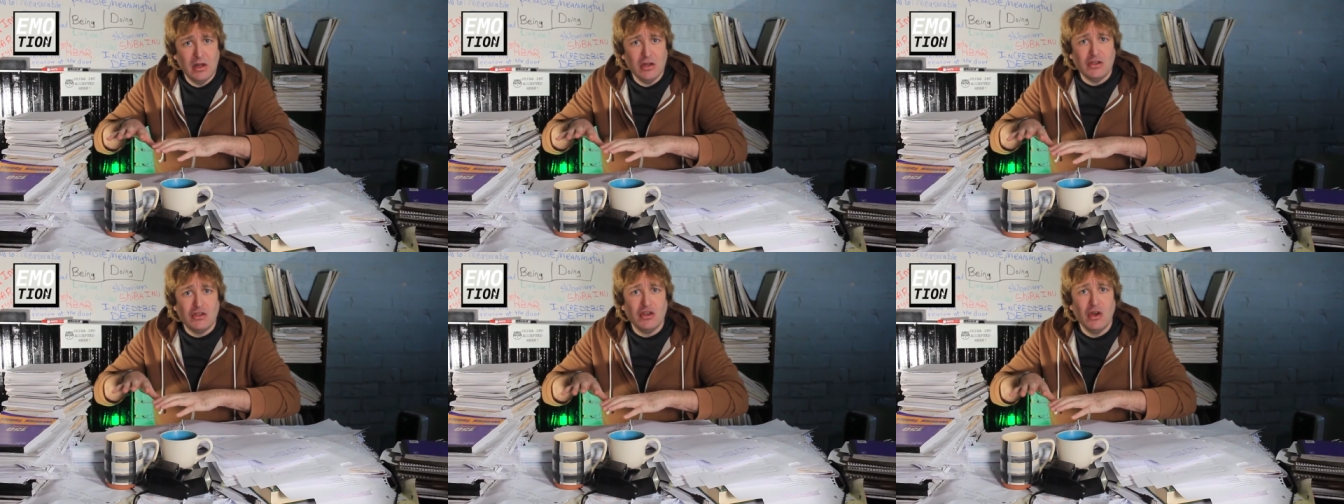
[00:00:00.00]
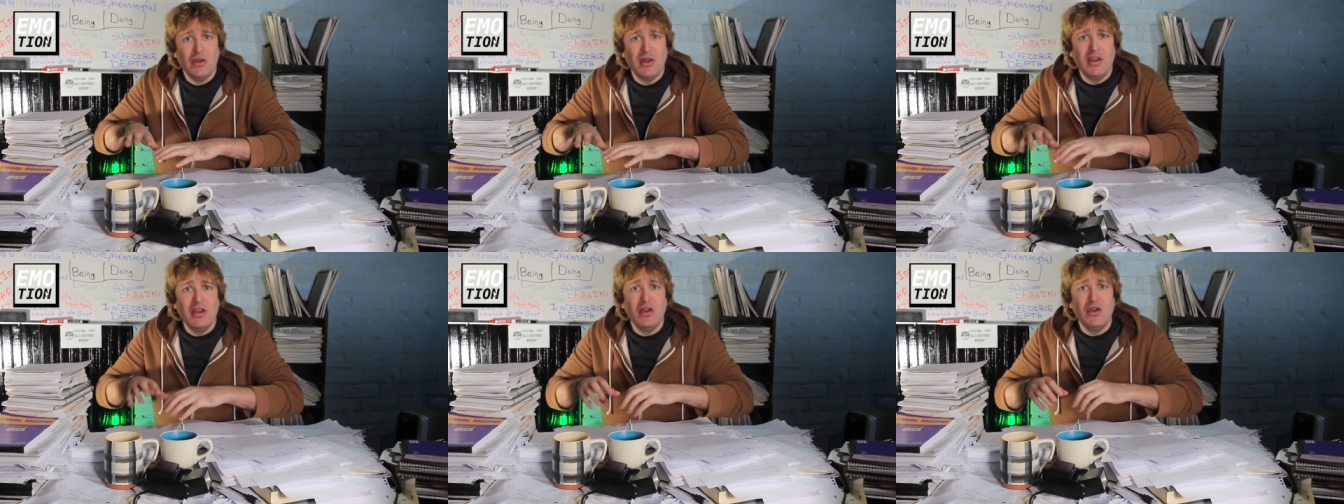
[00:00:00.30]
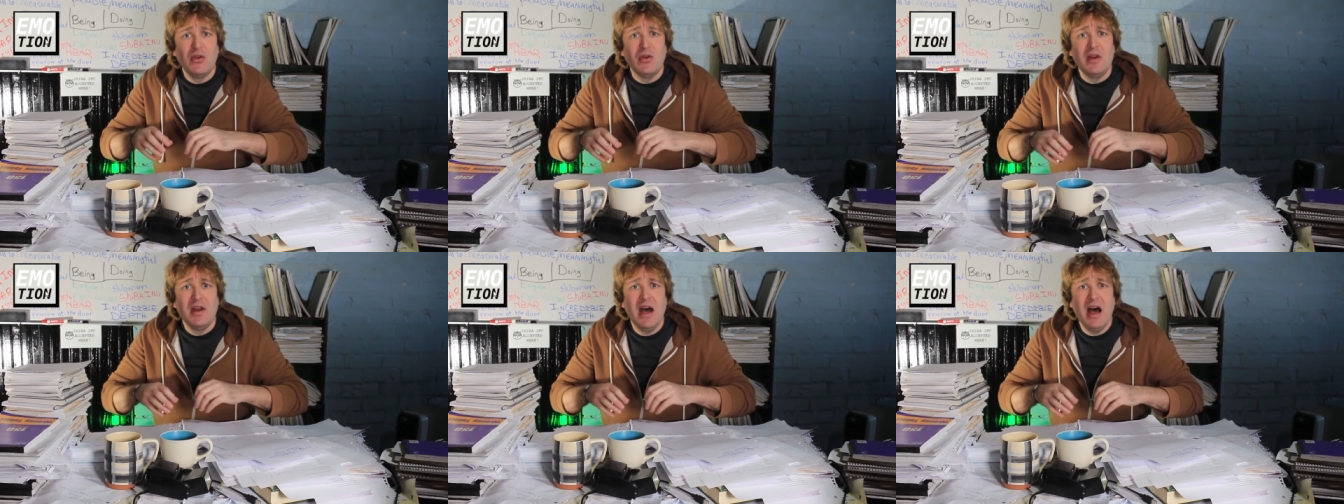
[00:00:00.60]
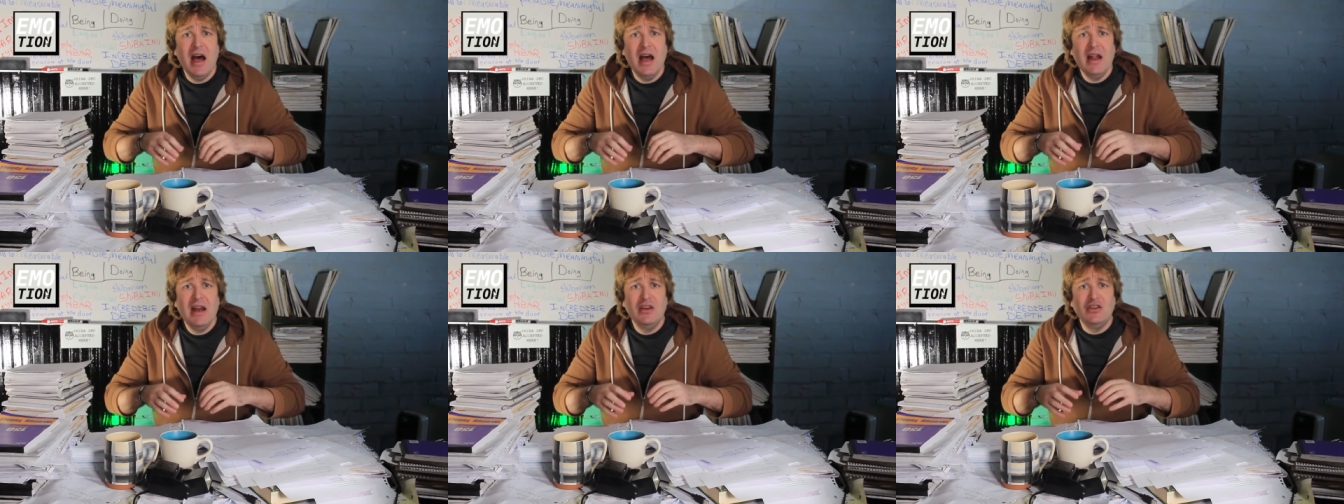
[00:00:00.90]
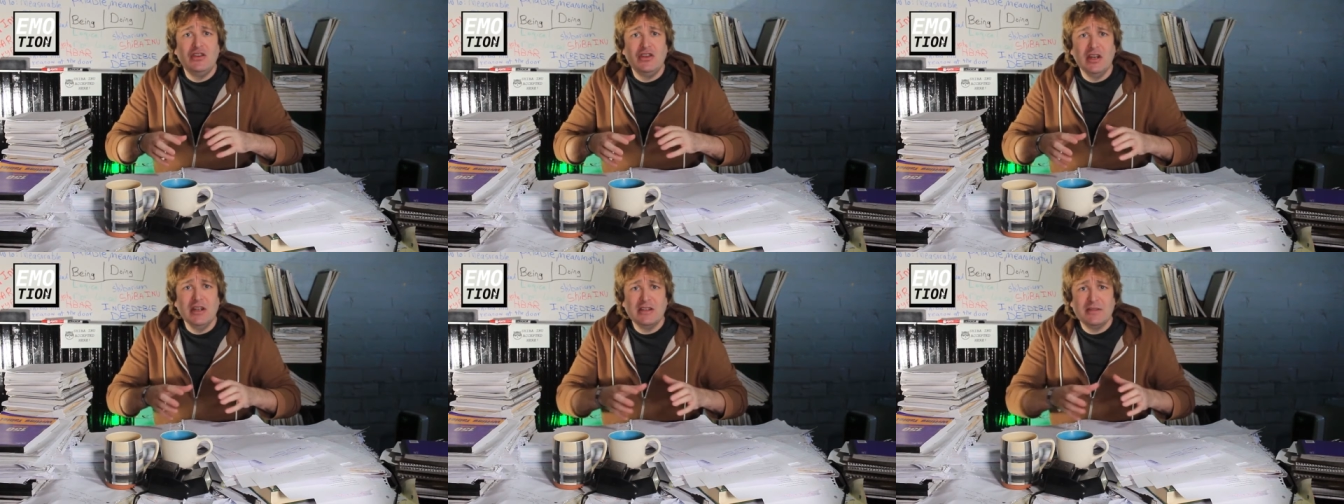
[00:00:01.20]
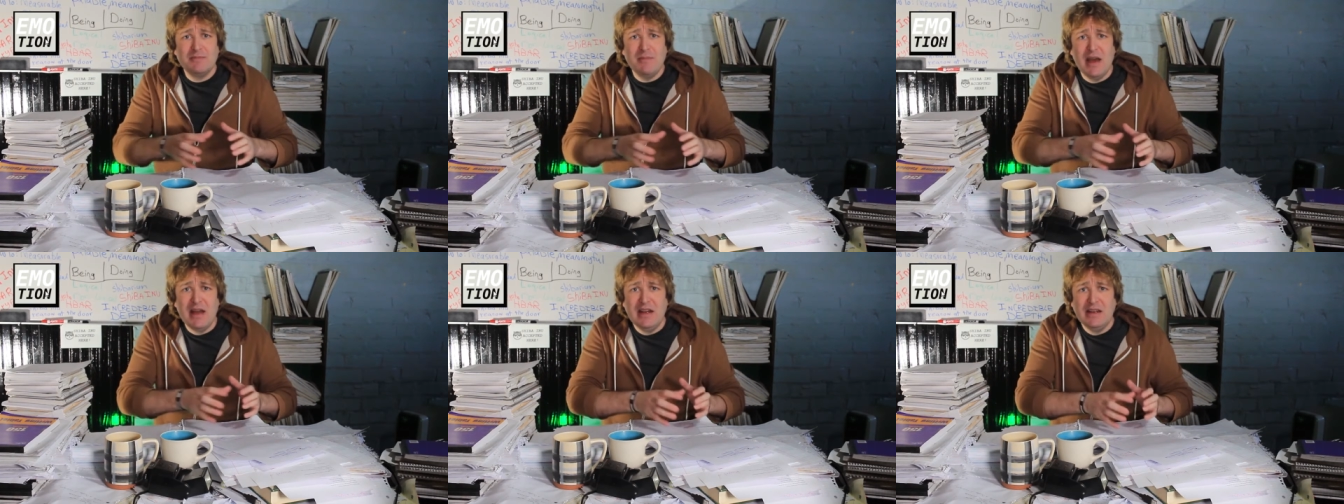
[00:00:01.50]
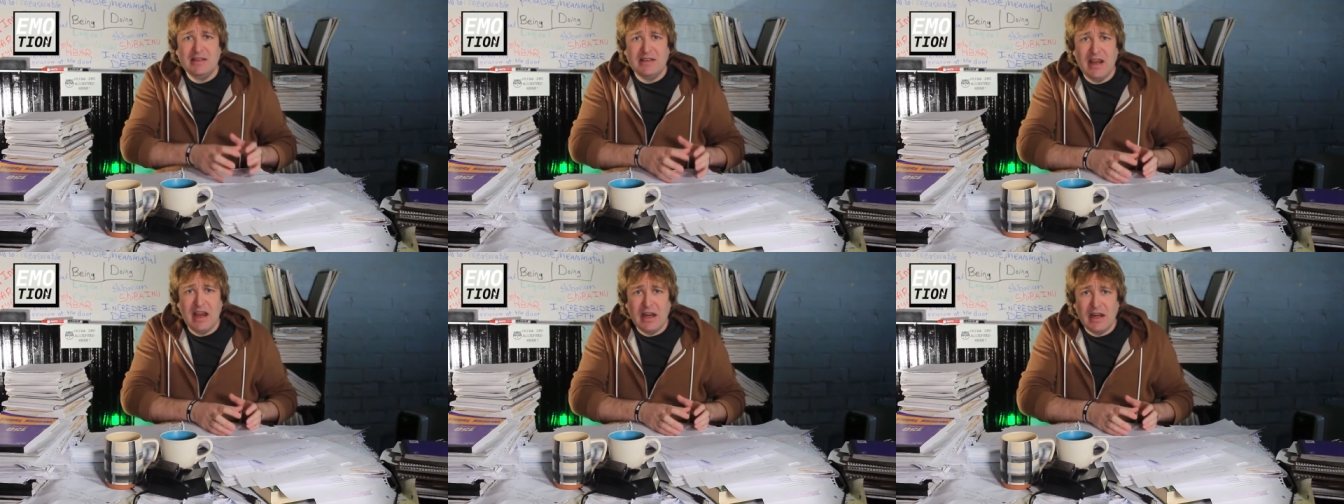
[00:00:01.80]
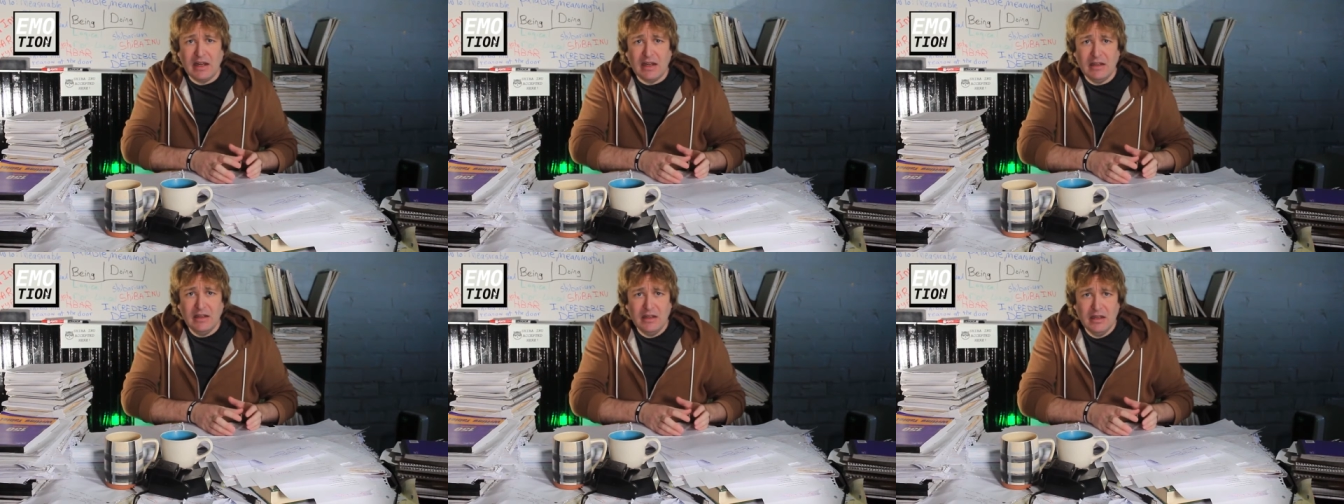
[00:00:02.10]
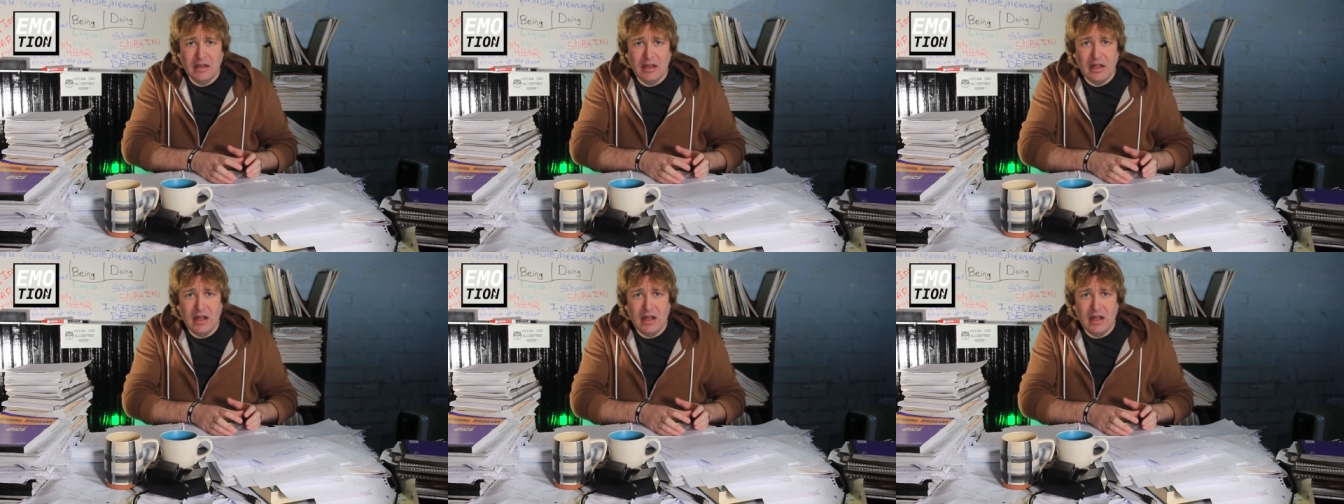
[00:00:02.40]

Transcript: so that you're not just meditating